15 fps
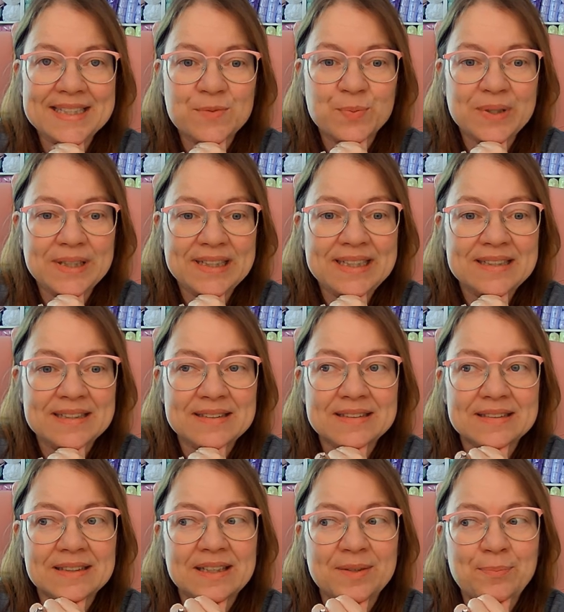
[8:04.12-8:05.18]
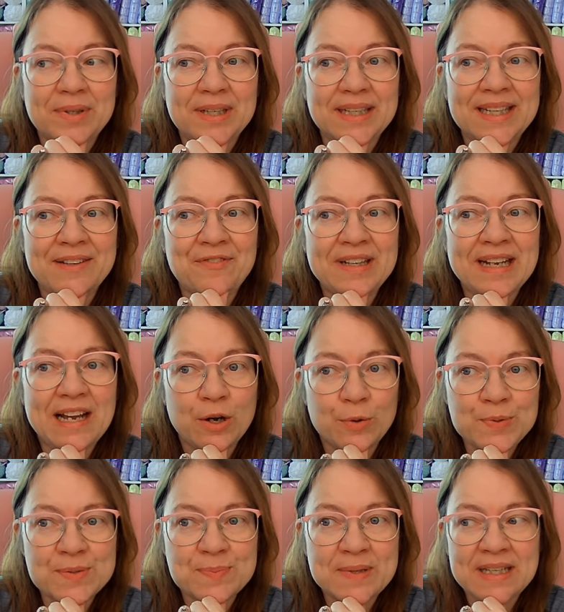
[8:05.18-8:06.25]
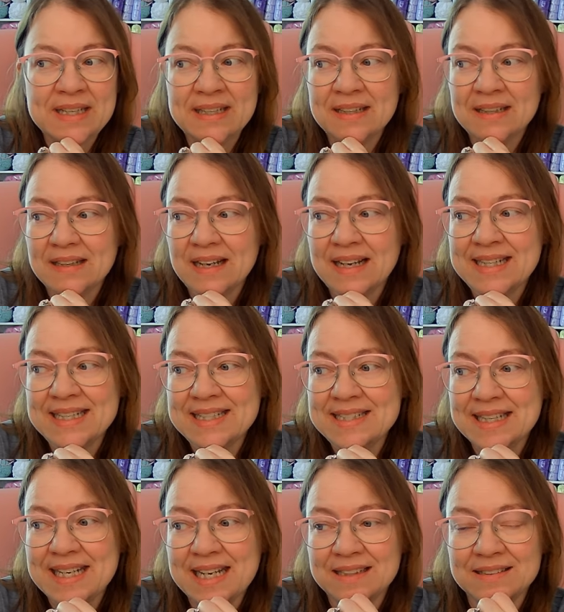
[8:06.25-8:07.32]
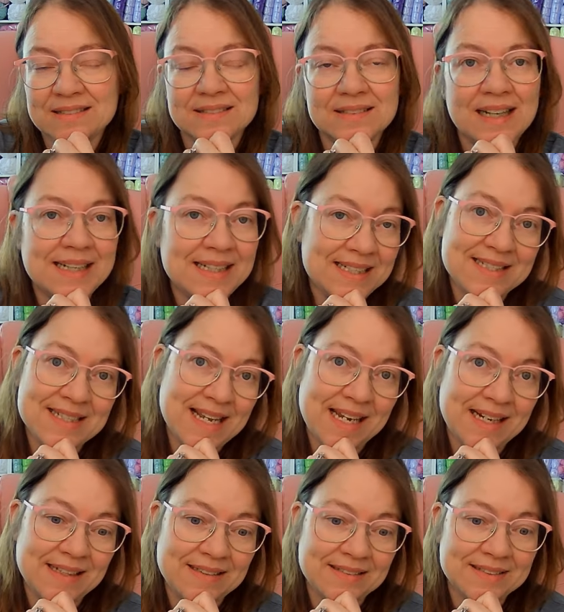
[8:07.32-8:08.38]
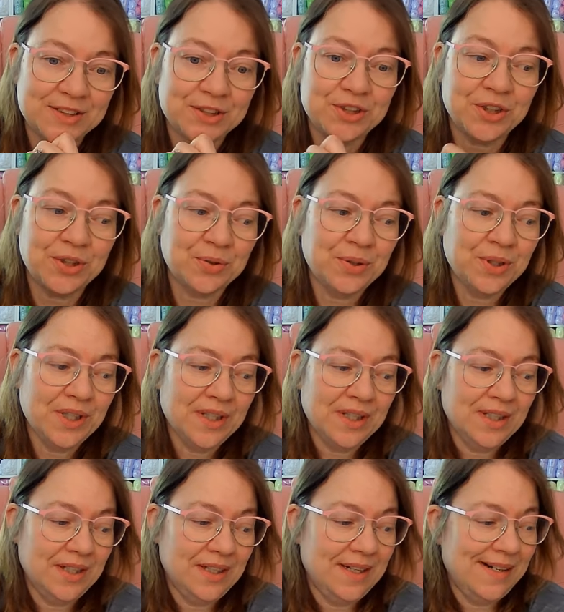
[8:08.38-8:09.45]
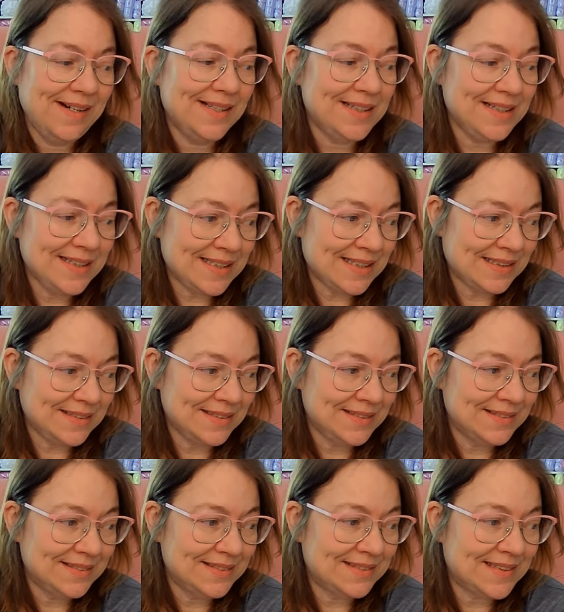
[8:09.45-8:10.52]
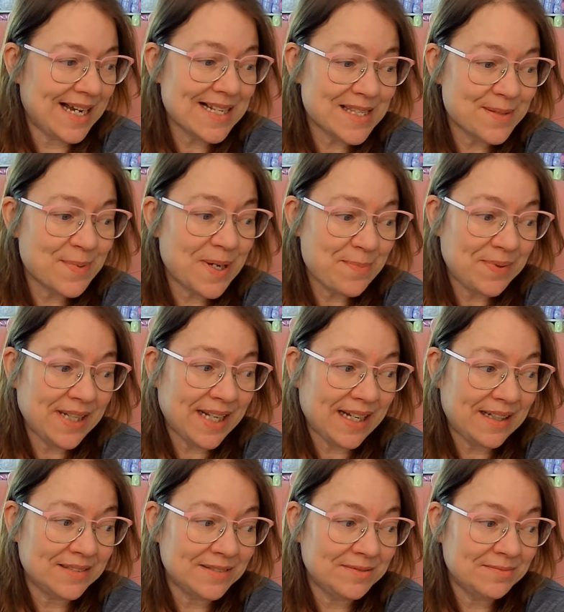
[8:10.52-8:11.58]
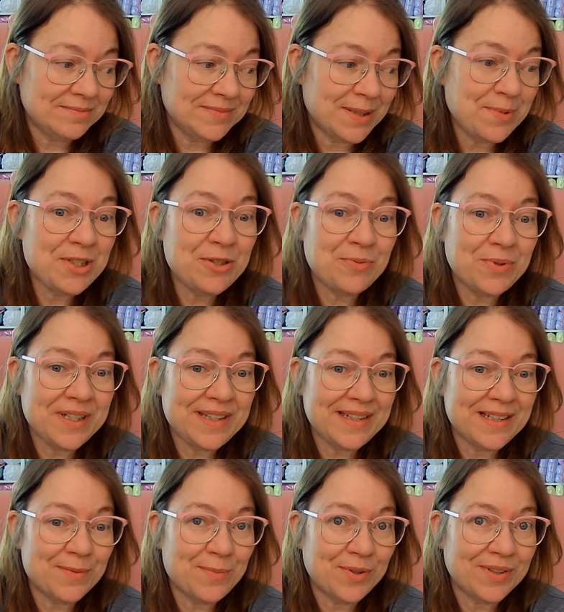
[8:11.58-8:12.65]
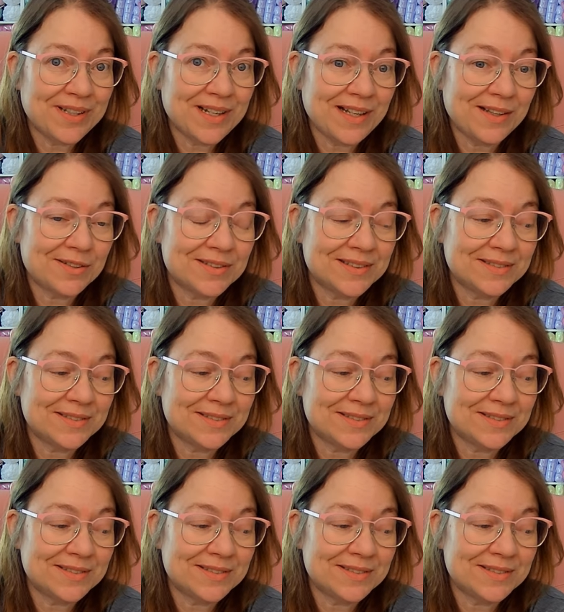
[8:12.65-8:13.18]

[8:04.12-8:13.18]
what it is, but if it helps me, I need to get I need to get it. So, yeah, that's my plan. Let me know what you think about the colors.